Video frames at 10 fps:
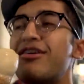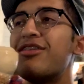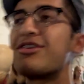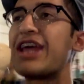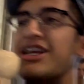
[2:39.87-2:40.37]

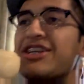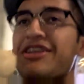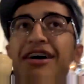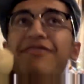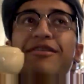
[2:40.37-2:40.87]
every
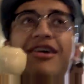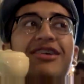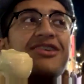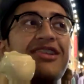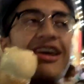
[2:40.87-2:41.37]
location I've
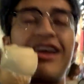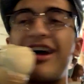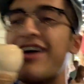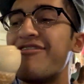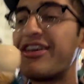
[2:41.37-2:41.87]
gone to, like
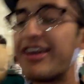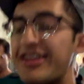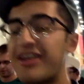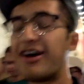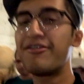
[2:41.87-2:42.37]
I've
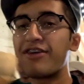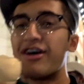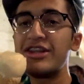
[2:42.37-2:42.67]
get, I've